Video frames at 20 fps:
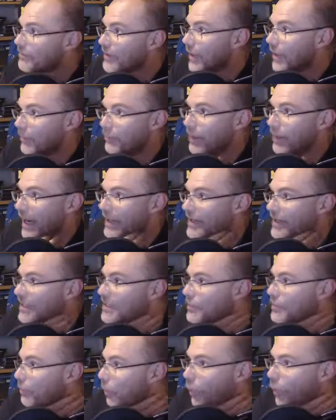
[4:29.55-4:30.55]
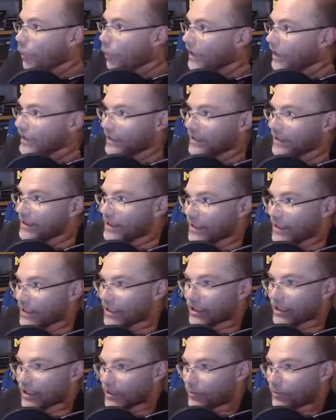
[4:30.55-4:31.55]
by this point in the
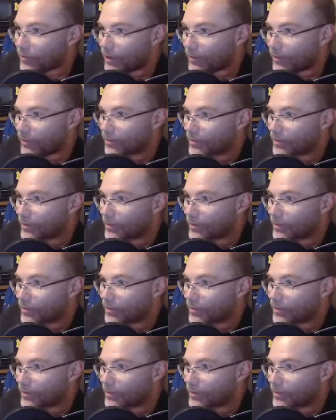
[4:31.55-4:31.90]
year we would